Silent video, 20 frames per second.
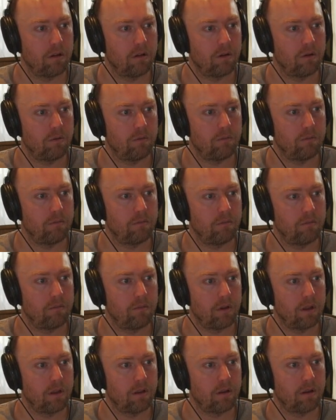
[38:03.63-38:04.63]
Oh, I'm
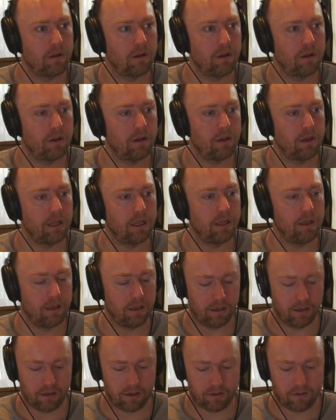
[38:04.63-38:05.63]
gonna need
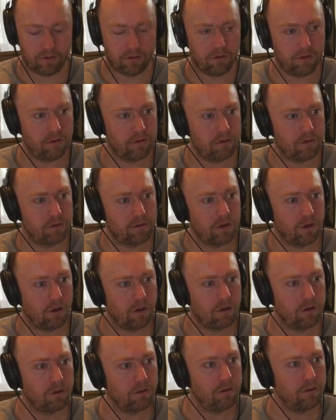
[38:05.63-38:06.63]
another
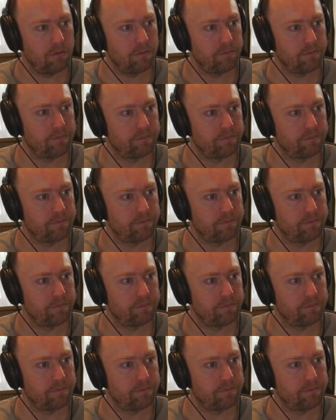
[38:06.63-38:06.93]
toggle.